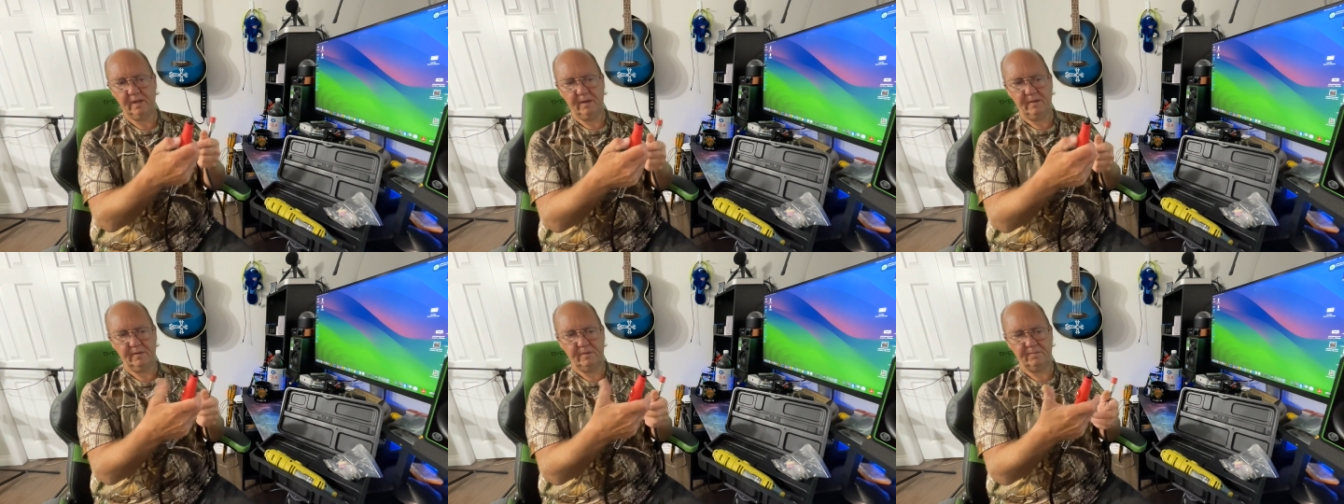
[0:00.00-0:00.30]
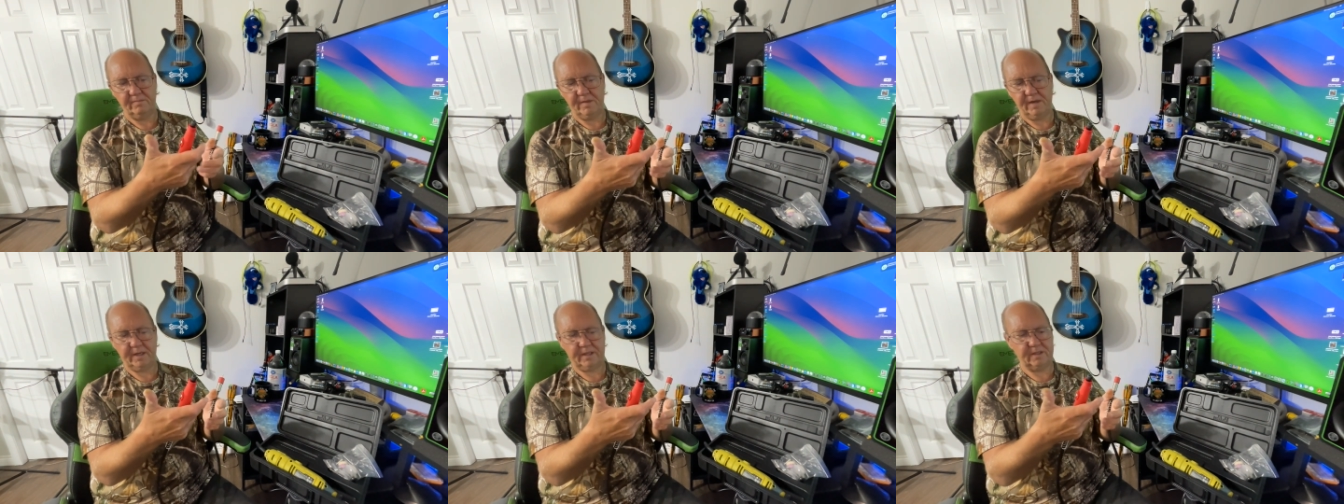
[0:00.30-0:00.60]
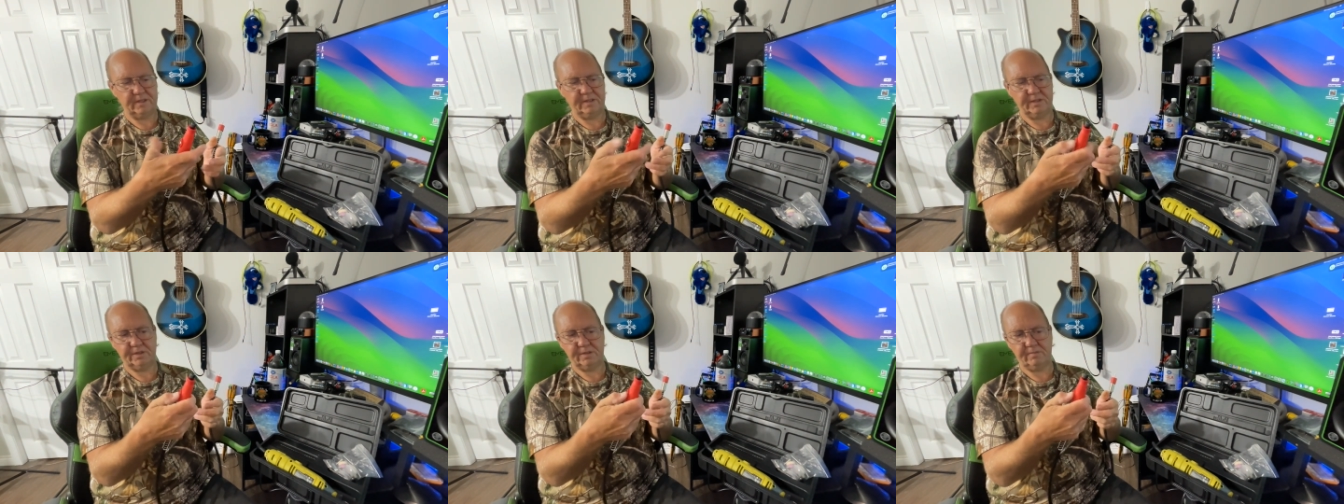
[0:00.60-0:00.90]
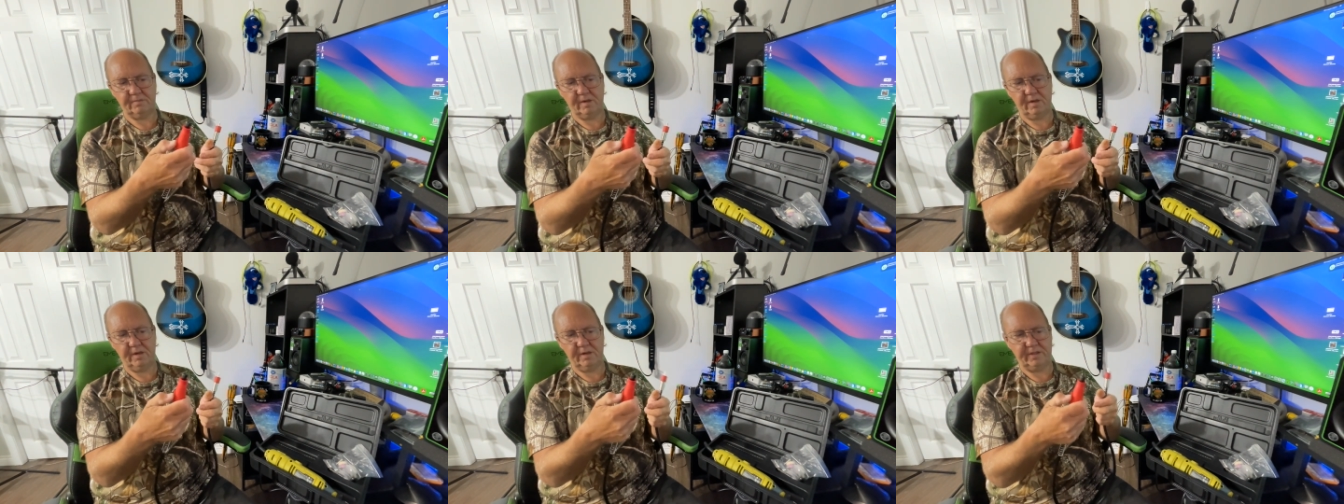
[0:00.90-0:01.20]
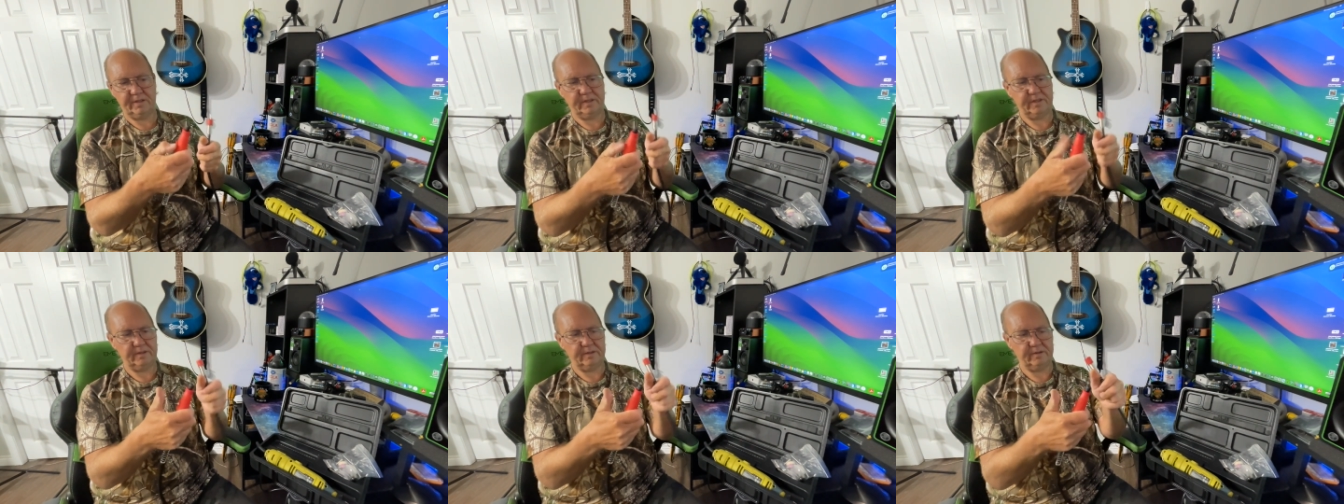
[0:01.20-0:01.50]
mechanism on
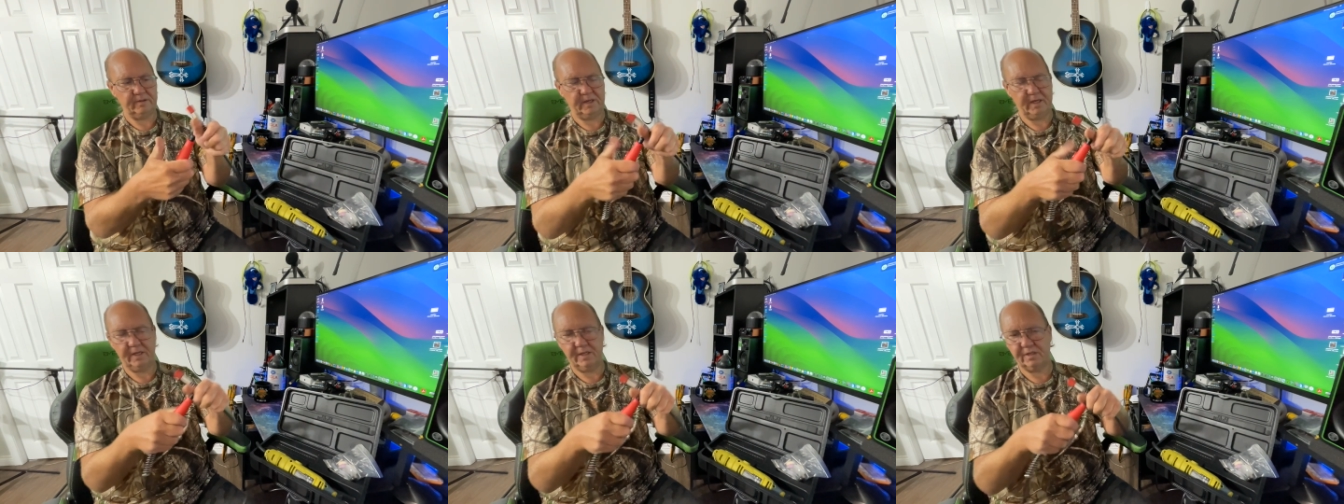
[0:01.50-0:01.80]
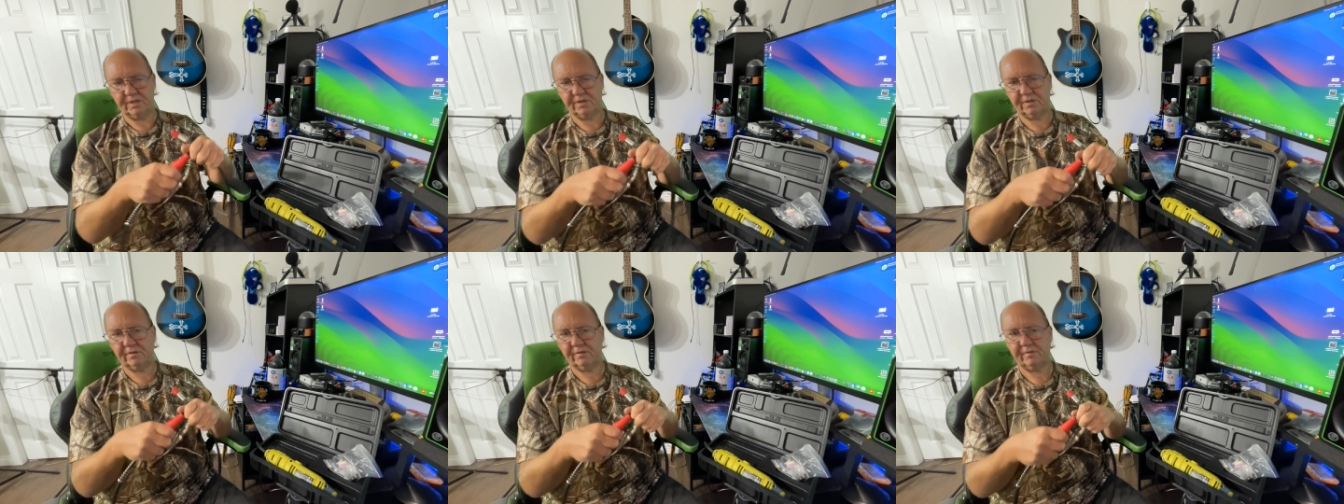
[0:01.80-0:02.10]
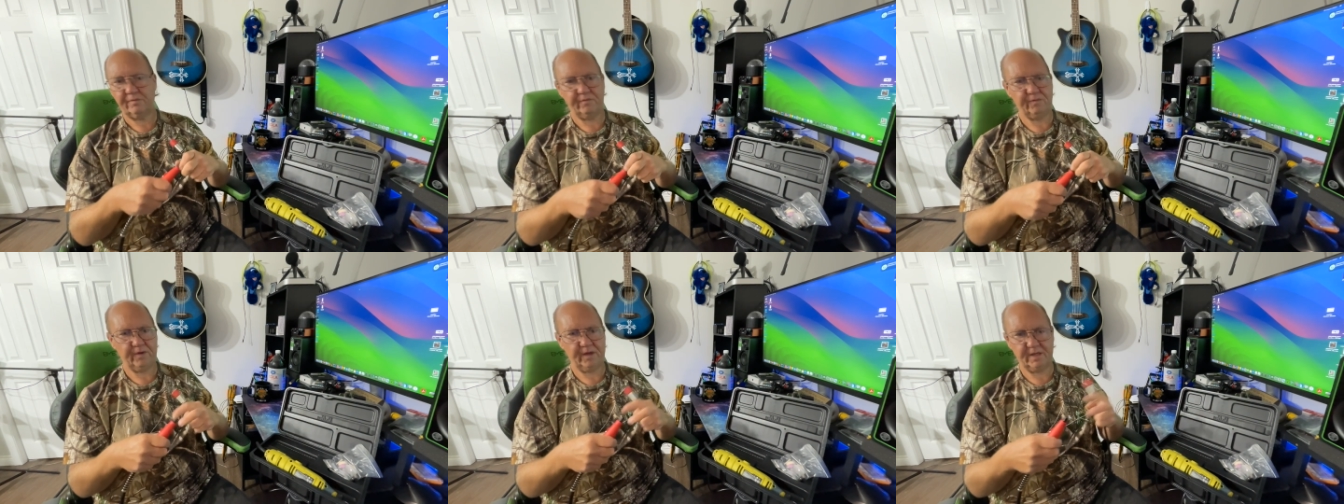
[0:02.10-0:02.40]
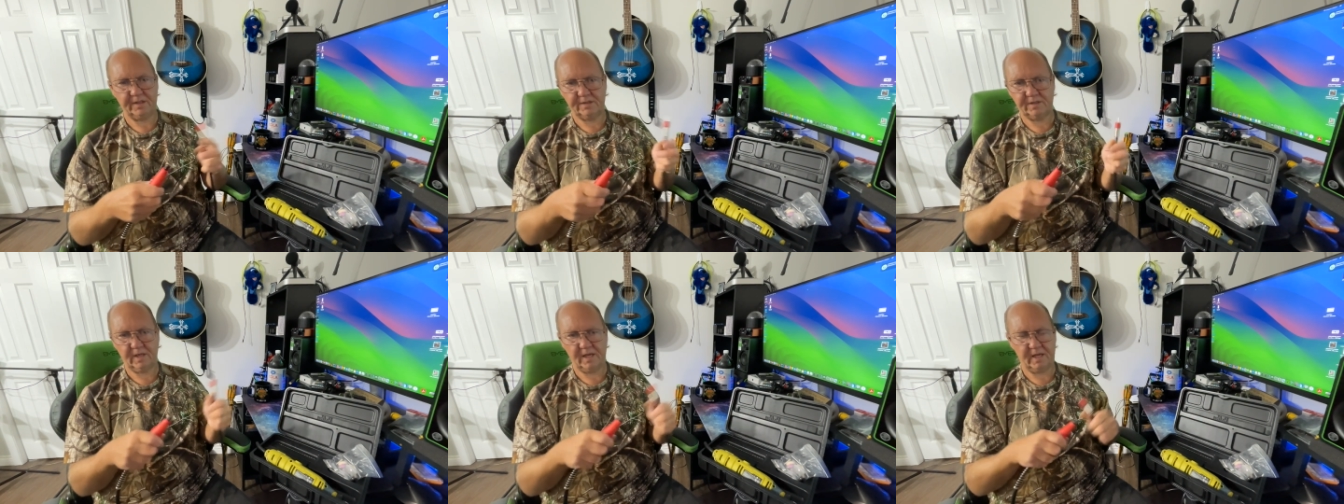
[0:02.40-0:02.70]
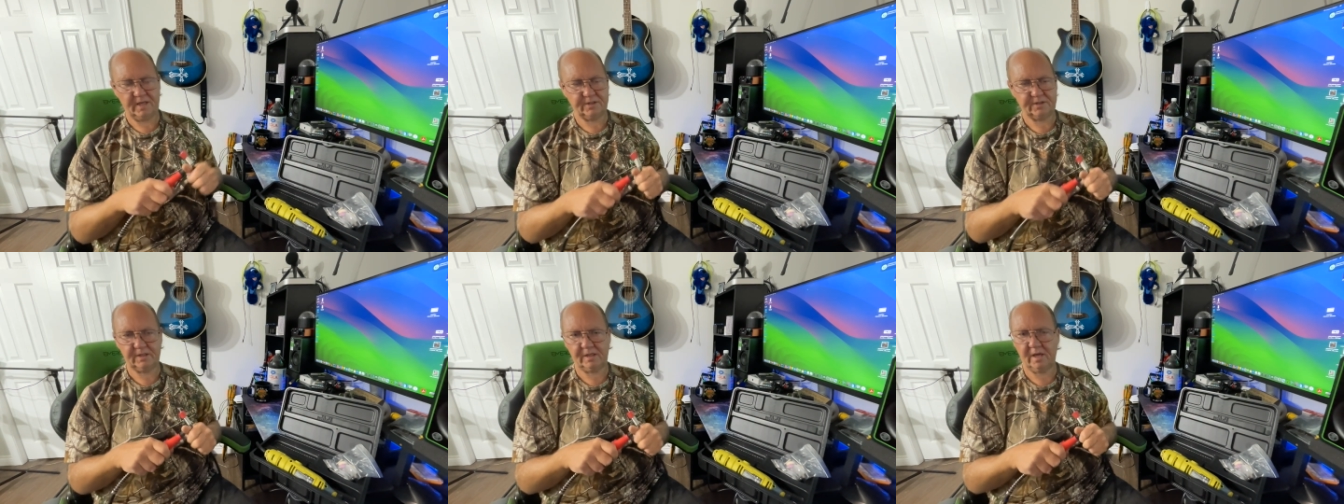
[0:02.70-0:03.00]
here. It is fantastic.